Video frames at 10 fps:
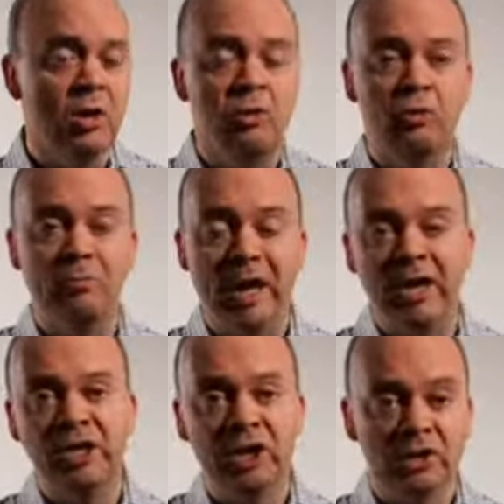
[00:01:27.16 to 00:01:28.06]
through
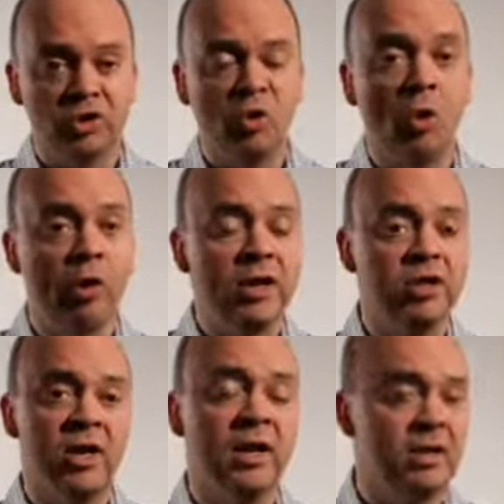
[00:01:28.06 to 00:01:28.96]
managing
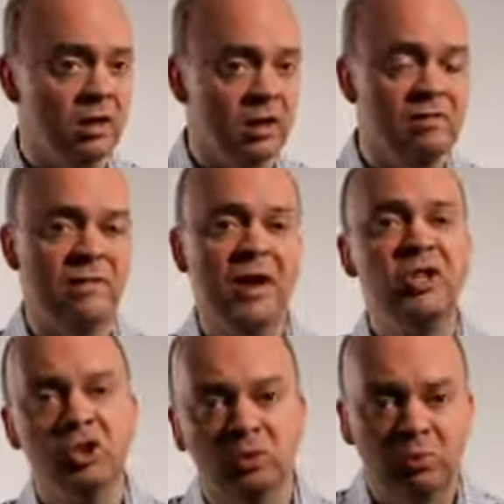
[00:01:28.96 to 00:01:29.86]
storage in the
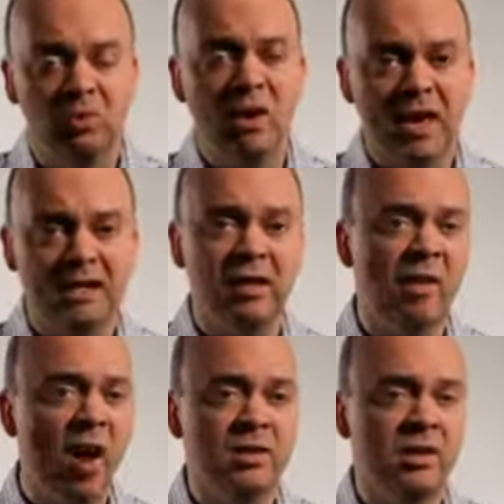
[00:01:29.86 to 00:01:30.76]
conventional broadcast
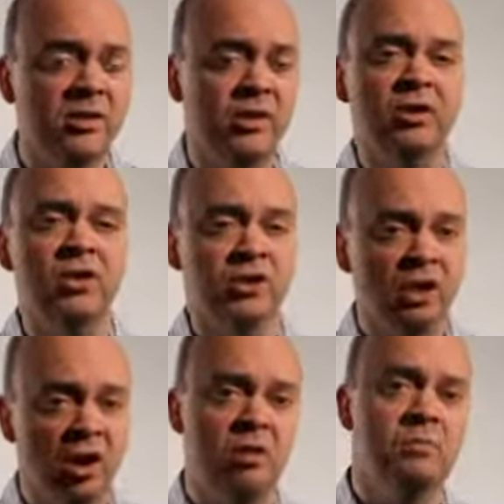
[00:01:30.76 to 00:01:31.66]
devices such as
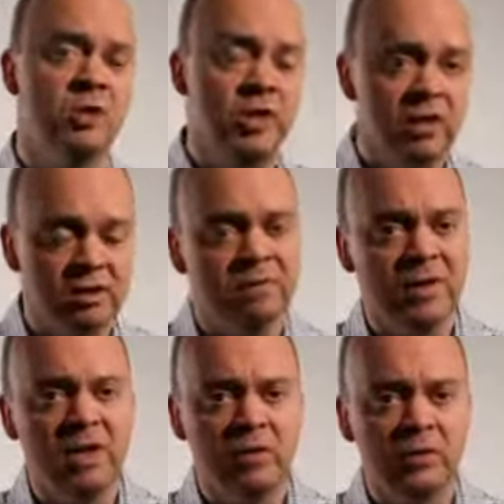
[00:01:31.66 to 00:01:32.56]
cart machines and
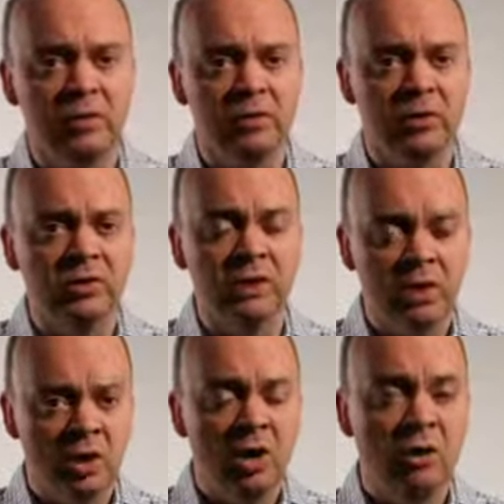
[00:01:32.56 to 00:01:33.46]
video servers,
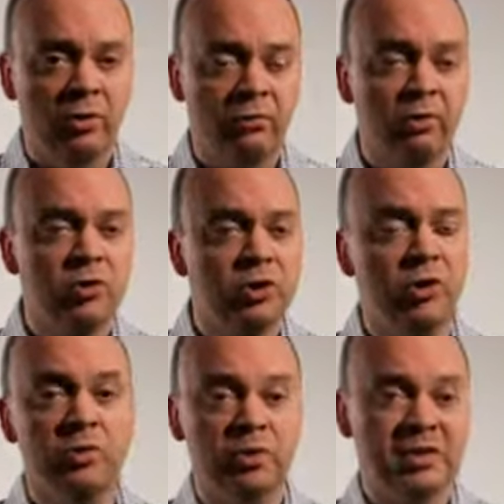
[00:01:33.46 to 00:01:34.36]
through
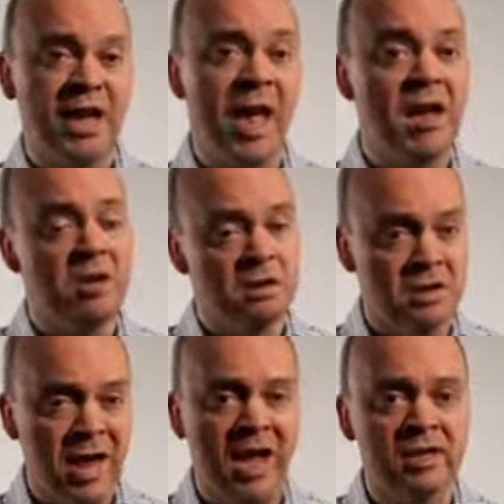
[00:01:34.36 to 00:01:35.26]
to SAN and
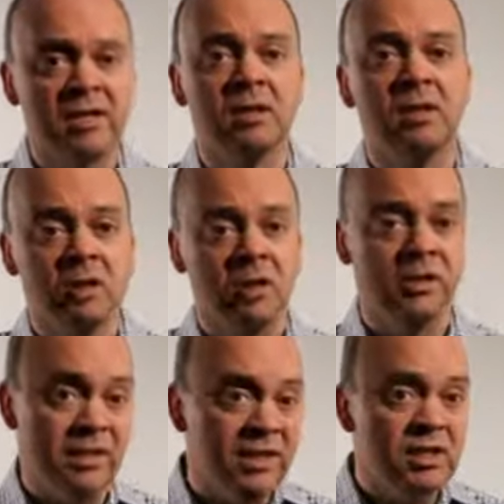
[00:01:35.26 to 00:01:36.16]
NAS
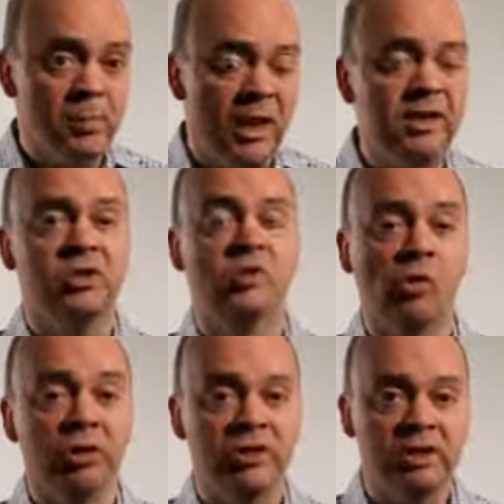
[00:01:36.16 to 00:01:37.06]
disk-based
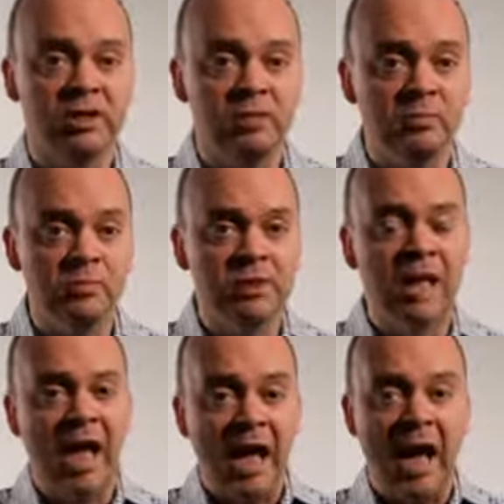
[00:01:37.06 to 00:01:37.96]
storage systems
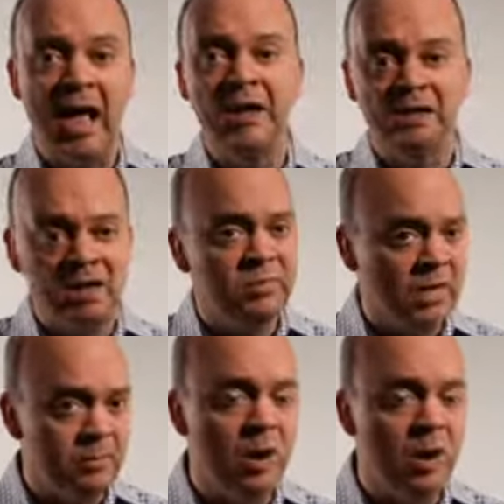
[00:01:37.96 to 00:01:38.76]
and deep tape